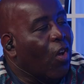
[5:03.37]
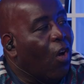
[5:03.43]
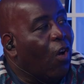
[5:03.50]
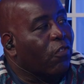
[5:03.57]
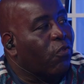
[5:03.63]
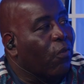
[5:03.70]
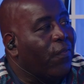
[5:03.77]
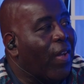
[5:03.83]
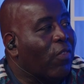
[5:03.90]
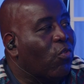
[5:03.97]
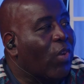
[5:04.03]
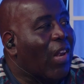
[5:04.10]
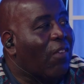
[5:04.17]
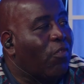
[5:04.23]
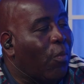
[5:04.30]
the Arsenal fans
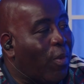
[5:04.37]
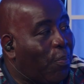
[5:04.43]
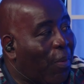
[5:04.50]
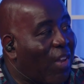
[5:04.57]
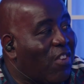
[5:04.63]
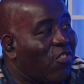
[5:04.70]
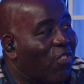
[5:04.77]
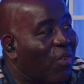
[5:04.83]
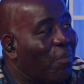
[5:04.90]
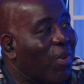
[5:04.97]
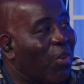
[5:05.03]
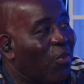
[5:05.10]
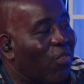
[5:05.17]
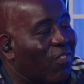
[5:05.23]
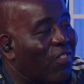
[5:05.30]
we're going to have to be patient
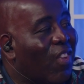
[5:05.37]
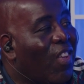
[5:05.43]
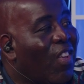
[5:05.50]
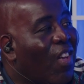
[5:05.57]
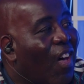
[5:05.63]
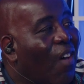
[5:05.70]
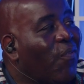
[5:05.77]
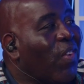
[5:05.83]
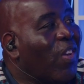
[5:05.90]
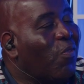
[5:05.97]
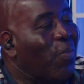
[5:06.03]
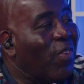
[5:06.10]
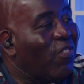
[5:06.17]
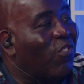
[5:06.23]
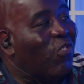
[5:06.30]
because I think it's
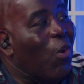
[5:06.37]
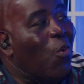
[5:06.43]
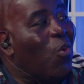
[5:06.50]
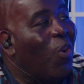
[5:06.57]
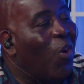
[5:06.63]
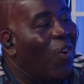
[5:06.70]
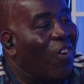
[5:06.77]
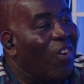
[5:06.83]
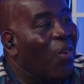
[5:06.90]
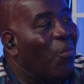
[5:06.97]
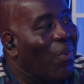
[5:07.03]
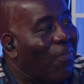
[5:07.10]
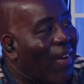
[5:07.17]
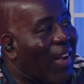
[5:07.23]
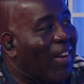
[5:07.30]
been so long that
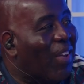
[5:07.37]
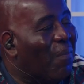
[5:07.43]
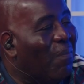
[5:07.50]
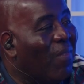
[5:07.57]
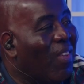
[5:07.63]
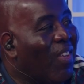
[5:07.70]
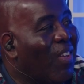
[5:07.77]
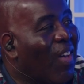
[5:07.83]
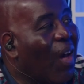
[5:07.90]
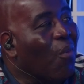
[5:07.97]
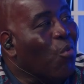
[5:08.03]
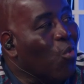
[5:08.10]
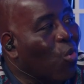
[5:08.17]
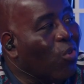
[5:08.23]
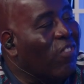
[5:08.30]
we've had him
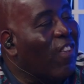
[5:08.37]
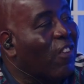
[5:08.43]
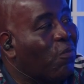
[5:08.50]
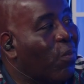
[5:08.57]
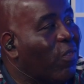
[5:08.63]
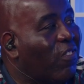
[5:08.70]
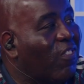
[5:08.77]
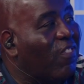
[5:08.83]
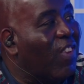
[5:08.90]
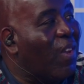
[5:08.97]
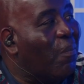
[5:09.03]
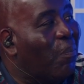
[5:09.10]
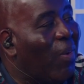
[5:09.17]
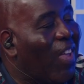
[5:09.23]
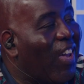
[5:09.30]
and we're all desperate to see
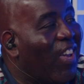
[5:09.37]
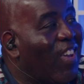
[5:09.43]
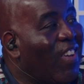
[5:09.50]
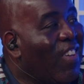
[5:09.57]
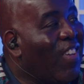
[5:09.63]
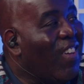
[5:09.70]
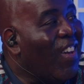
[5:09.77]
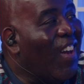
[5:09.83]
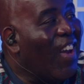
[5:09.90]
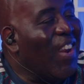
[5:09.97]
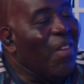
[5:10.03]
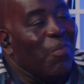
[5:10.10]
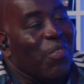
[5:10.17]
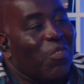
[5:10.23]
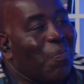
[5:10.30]
him play. And
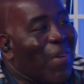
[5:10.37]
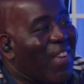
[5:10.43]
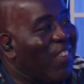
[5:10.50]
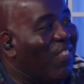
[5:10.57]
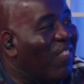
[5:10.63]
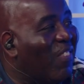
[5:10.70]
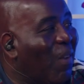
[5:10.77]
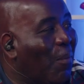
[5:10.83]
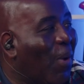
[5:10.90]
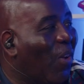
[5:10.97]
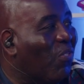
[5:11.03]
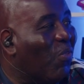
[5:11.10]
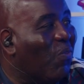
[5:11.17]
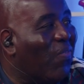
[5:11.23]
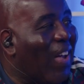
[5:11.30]
even speaking to some
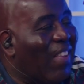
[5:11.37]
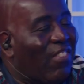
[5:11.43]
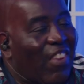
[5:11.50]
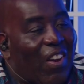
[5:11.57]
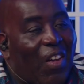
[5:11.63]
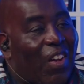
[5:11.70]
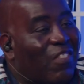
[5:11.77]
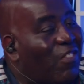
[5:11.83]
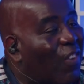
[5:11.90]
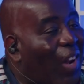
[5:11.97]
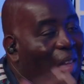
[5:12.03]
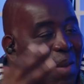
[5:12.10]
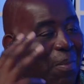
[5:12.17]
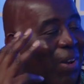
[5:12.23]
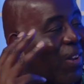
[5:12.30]
Arsenal fans, you're like,
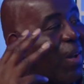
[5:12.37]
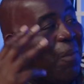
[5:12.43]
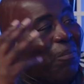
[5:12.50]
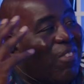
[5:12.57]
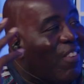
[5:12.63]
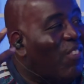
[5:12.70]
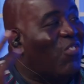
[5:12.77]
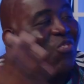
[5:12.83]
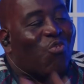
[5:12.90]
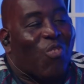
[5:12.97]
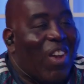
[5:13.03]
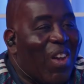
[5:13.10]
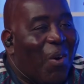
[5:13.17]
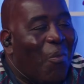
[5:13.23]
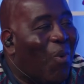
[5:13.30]
Saliba comes in
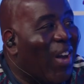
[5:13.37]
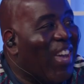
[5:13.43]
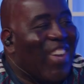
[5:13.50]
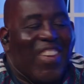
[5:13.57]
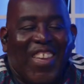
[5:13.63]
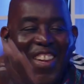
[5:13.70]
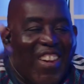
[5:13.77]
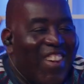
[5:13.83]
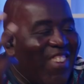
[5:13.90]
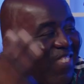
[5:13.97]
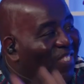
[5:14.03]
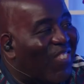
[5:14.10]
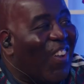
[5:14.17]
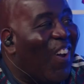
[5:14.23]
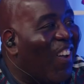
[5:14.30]
straight away. He
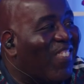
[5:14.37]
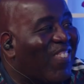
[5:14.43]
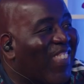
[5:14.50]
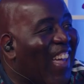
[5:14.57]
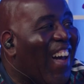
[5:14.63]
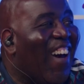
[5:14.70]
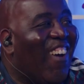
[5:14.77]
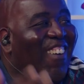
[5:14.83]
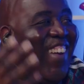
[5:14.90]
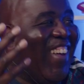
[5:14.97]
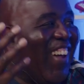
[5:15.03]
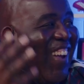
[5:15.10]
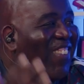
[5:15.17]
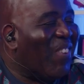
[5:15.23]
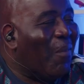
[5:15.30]
starts now.
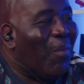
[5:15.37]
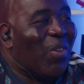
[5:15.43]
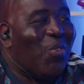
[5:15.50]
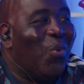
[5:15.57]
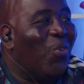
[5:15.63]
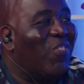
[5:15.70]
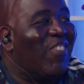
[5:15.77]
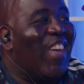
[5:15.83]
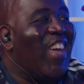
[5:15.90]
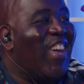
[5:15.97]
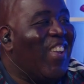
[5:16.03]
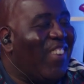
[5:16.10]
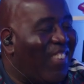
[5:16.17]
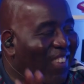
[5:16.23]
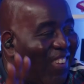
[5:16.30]
So, but you're
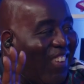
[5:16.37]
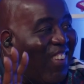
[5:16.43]
saying,